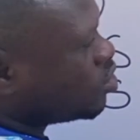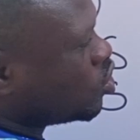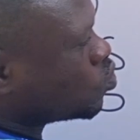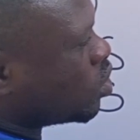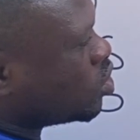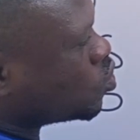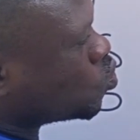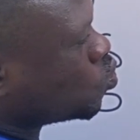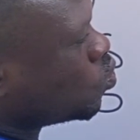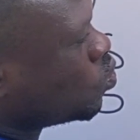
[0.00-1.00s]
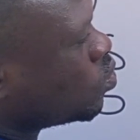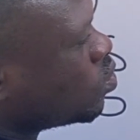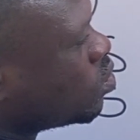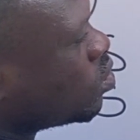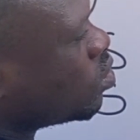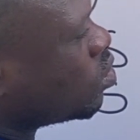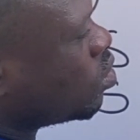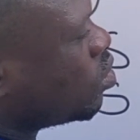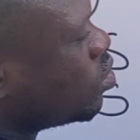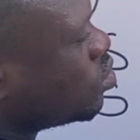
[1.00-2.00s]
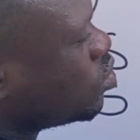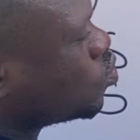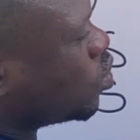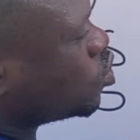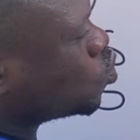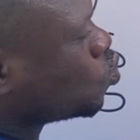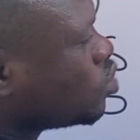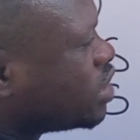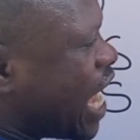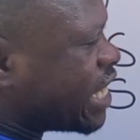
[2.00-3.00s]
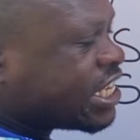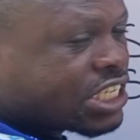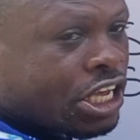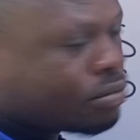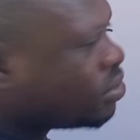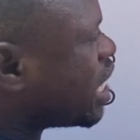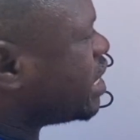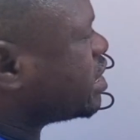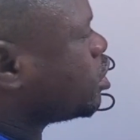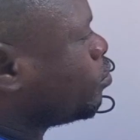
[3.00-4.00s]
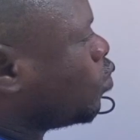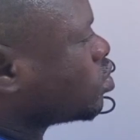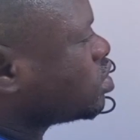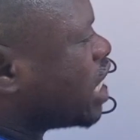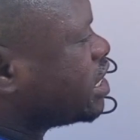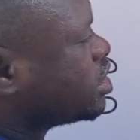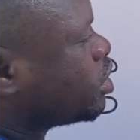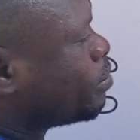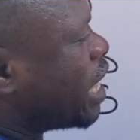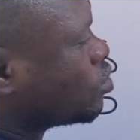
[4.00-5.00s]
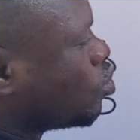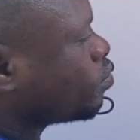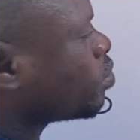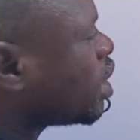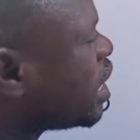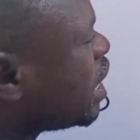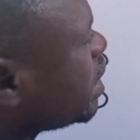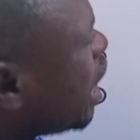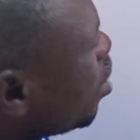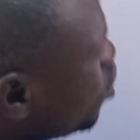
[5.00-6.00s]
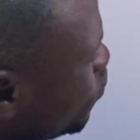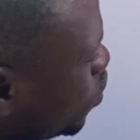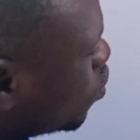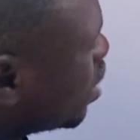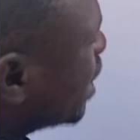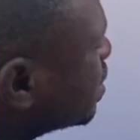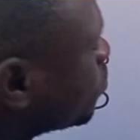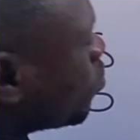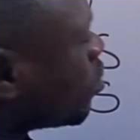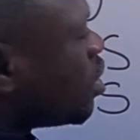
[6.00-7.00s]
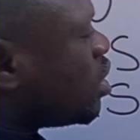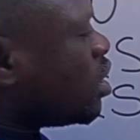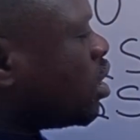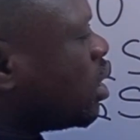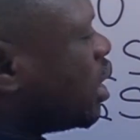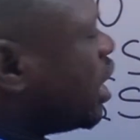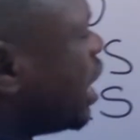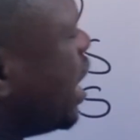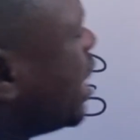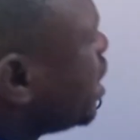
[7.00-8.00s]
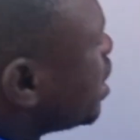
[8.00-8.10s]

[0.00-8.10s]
this one is 2, this one is 2. They are the same. They are the same what? They are the same atom. Now, if you look at Na